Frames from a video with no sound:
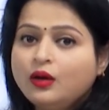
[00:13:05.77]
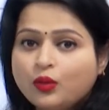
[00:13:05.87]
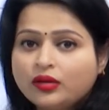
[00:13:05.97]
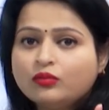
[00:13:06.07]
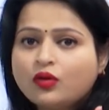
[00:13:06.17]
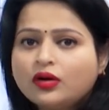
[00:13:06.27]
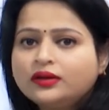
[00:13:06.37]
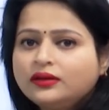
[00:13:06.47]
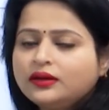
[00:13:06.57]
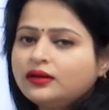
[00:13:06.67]
One more
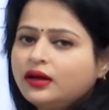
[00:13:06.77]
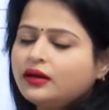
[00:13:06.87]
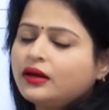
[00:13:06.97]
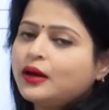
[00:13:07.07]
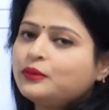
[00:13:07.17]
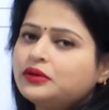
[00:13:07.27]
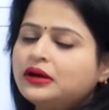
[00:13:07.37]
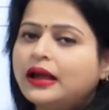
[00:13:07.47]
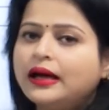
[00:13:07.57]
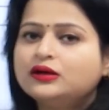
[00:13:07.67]
thing here I would
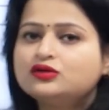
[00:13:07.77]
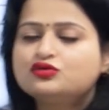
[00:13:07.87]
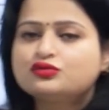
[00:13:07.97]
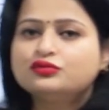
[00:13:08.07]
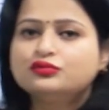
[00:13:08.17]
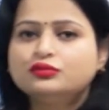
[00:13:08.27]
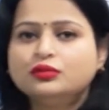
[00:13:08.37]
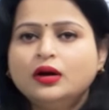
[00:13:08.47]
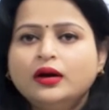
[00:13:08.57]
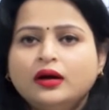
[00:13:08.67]
like to
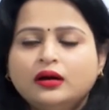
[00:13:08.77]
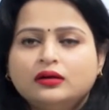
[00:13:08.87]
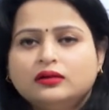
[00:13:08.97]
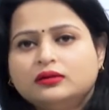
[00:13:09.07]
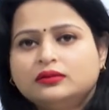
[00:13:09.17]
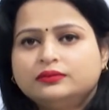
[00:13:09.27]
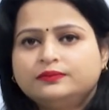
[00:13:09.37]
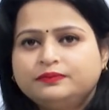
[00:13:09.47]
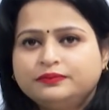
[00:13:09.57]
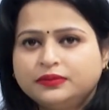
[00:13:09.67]
uh,
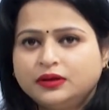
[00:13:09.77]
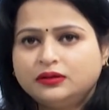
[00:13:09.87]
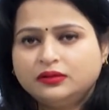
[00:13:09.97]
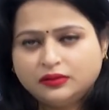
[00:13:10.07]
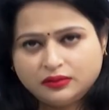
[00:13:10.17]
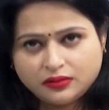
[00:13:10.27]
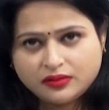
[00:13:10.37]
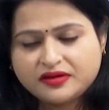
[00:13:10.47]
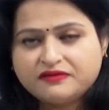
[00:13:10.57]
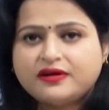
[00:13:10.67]

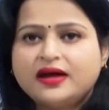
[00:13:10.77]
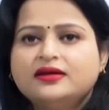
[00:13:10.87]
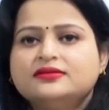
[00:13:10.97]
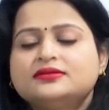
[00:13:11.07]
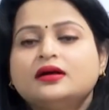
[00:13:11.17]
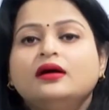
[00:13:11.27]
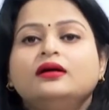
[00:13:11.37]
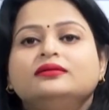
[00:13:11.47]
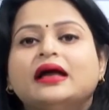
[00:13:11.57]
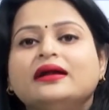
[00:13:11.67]
revise
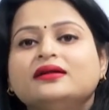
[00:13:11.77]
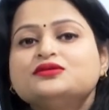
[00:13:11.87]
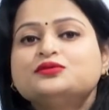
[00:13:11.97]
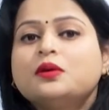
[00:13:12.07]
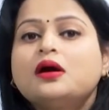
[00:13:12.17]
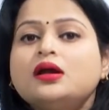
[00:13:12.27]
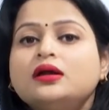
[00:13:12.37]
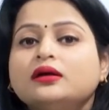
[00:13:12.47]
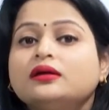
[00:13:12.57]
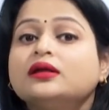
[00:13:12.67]
that is what
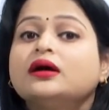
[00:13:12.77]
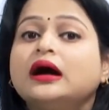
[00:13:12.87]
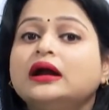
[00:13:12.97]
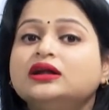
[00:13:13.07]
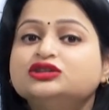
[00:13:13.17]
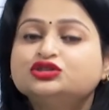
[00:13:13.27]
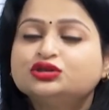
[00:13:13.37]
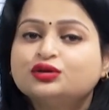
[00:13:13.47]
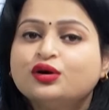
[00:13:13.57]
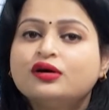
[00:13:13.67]
the
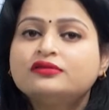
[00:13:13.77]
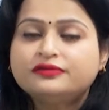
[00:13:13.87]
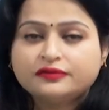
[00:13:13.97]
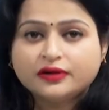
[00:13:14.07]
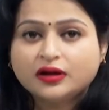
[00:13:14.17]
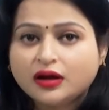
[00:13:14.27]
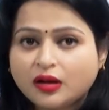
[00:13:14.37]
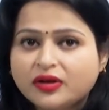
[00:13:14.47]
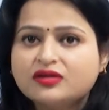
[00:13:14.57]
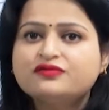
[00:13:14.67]
condition of
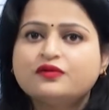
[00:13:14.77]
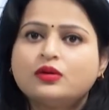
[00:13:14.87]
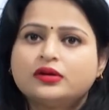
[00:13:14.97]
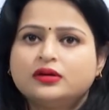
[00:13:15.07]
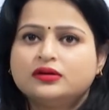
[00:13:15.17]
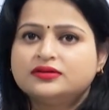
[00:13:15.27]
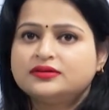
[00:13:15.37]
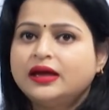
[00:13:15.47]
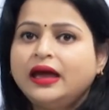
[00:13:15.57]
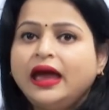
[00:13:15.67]
coming 4 years